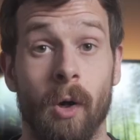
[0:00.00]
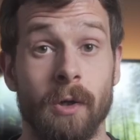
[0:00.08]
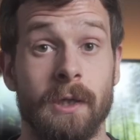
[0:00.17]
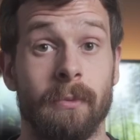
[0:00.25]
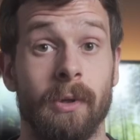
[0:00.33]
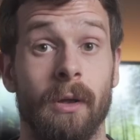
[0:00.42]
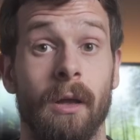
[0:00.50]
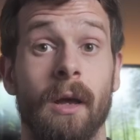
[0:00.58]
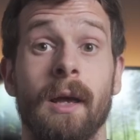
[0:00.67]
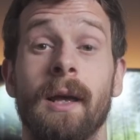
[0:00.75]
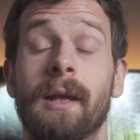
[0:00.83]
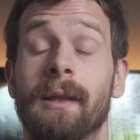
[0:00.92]
possible.
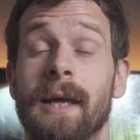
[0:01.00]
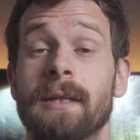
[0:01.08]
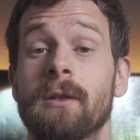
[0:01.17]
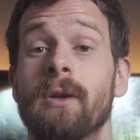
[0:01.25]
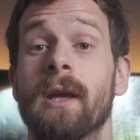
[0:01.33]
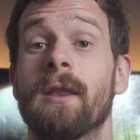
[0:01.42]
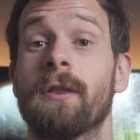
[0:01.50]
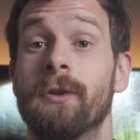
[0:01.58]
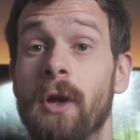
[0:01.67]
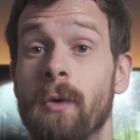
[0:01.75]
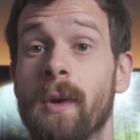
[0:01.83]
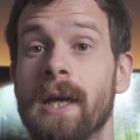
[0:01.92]
Let's look at
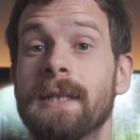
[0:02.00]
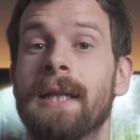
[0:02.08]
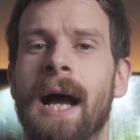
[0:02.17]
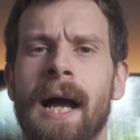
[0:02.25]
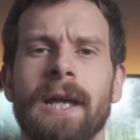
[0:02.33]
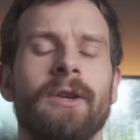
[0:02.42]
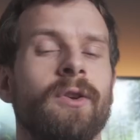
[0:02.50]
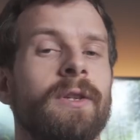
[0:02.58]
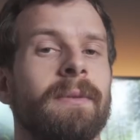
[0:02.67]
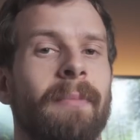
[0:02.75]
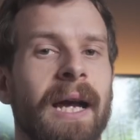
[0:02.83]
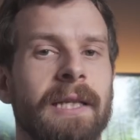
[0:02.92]
three ways that I
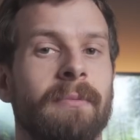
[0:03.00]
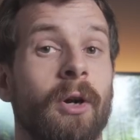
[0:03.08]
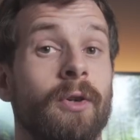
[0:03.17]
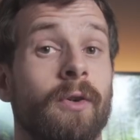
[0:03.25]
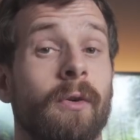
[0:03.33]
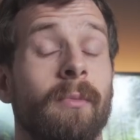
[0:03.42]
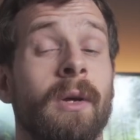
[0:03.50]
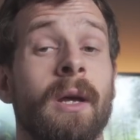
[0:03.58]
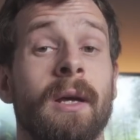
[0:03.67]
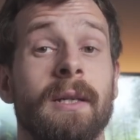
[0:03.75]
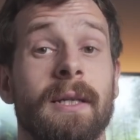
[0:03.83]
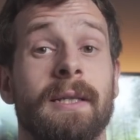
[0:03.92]
use my smart home
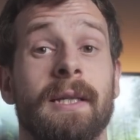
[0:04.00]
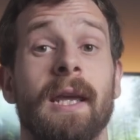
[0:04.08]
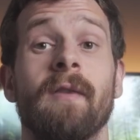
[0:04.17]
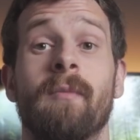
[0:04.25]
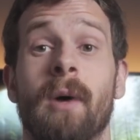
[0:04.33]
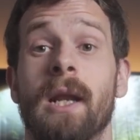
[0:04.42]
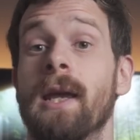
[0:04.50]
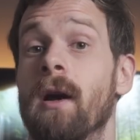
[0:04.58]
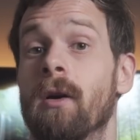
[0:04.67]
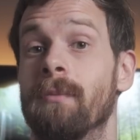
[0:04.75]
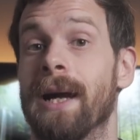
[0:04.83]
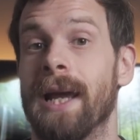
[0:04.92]
to save money
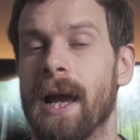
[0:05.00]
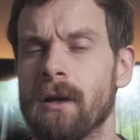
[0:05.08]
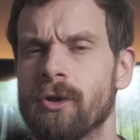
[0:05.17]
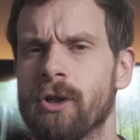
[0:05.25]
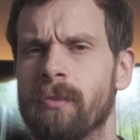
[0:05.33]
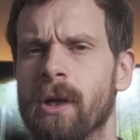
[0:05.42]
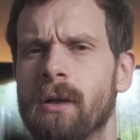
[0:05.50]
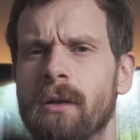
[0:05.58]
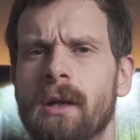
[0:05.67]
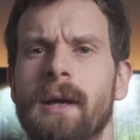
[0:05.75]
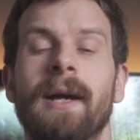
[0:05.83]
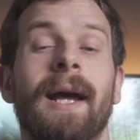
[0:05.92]
on my energy
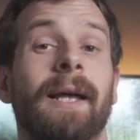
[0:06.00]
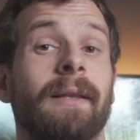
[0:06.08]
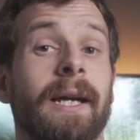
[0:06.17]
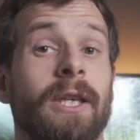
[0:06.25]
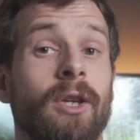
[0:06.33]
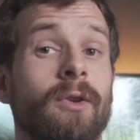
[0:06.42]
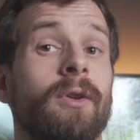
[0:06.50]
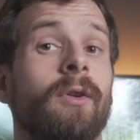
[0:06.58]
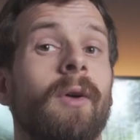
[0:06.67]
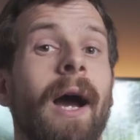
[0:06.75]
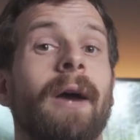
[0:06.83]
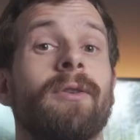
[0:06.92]
bill and let you
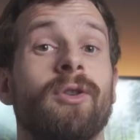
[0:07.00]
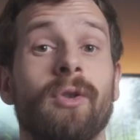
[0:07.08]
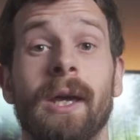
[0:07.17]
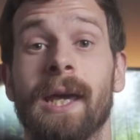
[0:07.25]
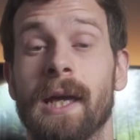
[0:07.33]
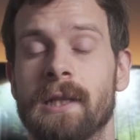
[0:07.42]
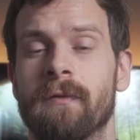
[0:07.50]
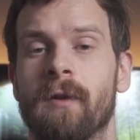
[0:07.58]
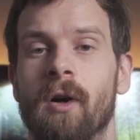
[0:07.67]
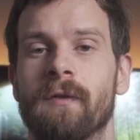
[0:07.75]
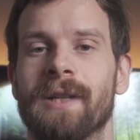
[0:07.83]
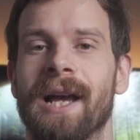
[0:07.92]
know how you can get
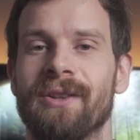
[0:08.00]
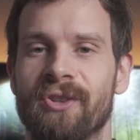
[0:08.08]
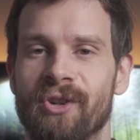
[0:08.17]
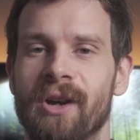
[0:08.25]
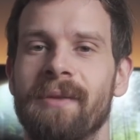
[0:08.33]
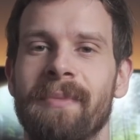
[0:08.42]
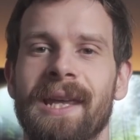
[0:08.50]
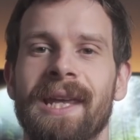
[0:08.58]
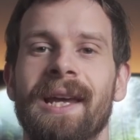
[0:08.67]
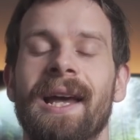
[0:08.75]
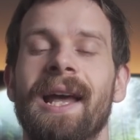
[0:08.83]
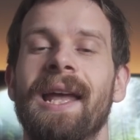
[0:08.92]
involved and join
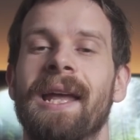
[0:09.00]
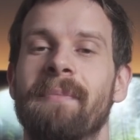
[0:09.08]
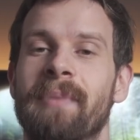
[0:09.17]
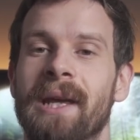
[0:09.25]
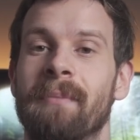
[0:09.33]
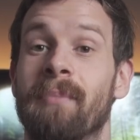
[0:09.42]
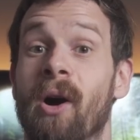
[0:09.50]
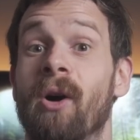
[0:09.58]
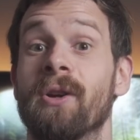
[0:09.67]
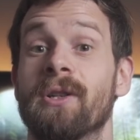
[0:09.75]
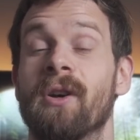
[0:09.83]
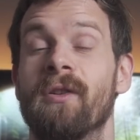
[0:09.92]
me in being
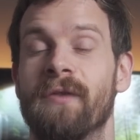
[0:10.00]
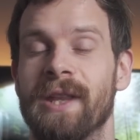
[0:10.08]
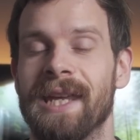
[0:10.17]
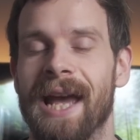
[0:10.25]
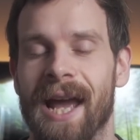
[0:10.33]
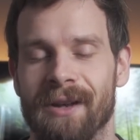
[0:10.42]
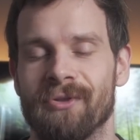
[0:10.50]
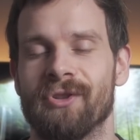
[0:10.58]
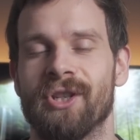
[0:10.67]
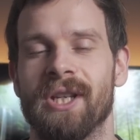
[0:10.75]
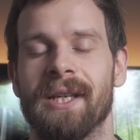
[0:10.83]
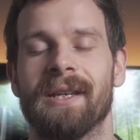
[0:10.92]
part of the
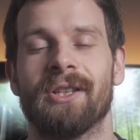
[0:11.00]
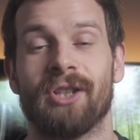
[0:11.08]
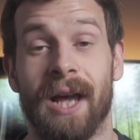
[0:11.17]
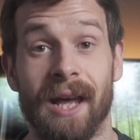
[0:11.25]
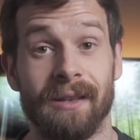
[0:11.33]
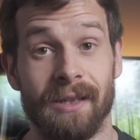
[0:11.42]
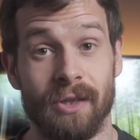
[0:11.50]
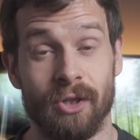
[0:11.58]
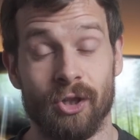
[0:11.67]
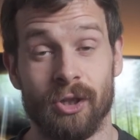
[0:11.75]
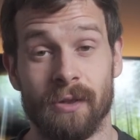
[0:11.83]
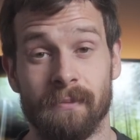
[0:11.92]
energy
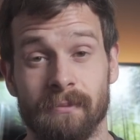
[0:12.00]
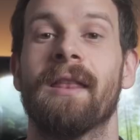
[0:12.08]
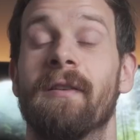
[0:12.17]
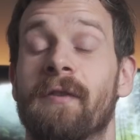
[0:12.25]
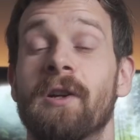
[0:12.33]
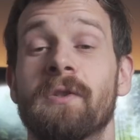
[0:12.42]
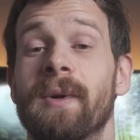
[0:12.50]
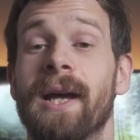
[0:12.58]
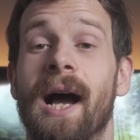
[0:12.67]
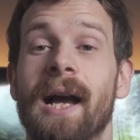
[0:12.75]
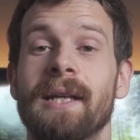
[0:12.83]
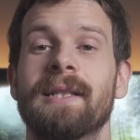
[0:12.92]
challenge. The first
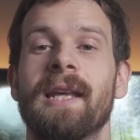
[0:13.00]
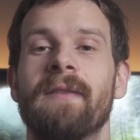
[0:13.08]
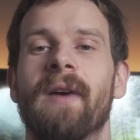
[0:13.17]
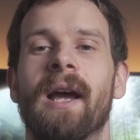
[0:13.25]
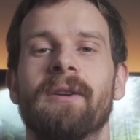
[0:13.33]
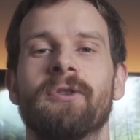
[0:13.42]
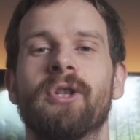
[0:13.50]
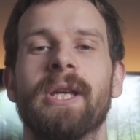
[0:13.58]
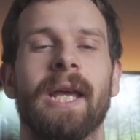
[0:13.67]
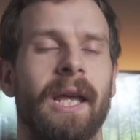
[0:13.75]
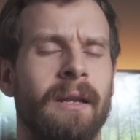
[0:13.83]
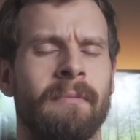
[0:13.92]
way I save
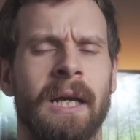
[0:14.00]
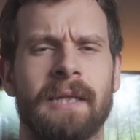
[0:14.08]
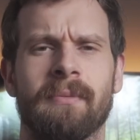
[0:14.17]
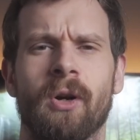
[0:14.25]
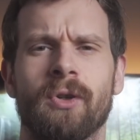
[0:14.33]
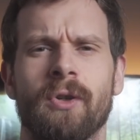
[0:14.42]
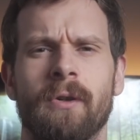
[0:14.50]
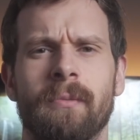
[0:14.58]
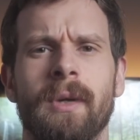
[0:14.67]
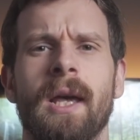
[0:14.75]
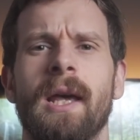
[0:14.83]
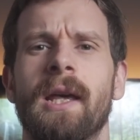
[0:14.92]
energy in my smart
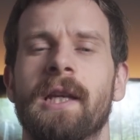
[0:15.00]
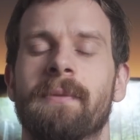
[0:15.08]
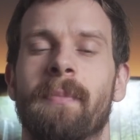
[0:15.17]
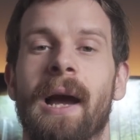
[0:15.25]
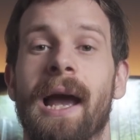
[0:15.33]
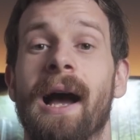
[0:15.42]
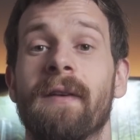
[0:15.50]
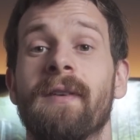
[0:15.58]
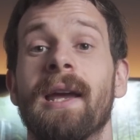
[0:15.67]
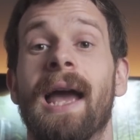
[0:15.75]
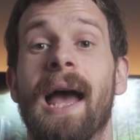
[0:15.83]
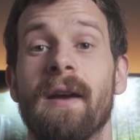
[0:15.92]
home is by
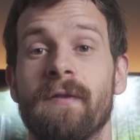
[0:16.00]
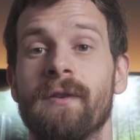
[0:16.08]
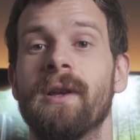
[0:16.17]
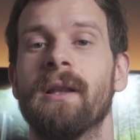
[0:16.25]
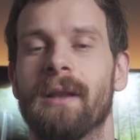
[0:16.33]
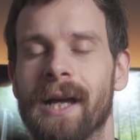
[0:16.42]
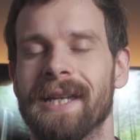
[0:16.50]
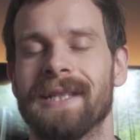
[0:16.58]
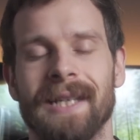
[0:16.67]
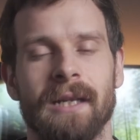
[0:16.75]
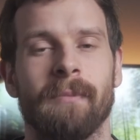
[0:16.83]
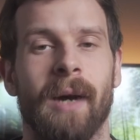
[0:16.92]
having every
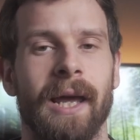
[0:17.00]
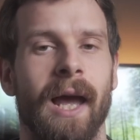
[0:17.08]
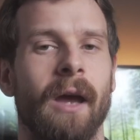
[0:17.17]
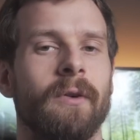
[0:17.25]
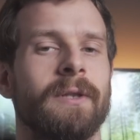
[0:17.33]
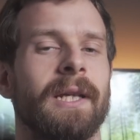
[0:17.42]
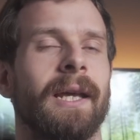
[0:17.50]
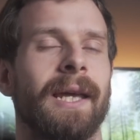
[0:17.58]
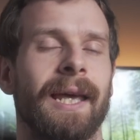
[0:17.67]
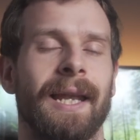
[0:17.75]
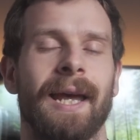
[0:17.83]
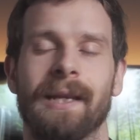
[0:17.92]
light in my house
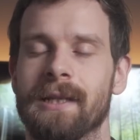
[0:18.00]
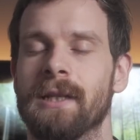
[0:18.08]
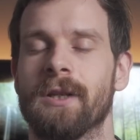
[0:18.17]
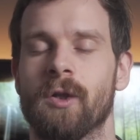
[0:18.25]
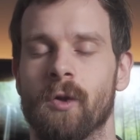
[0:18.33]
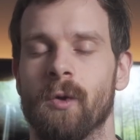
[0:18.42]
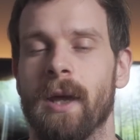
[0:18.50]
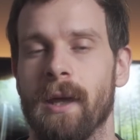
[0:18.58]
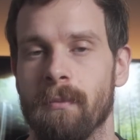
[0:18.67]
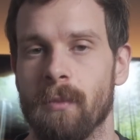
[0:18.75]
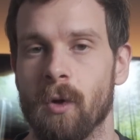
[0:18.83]
connected to a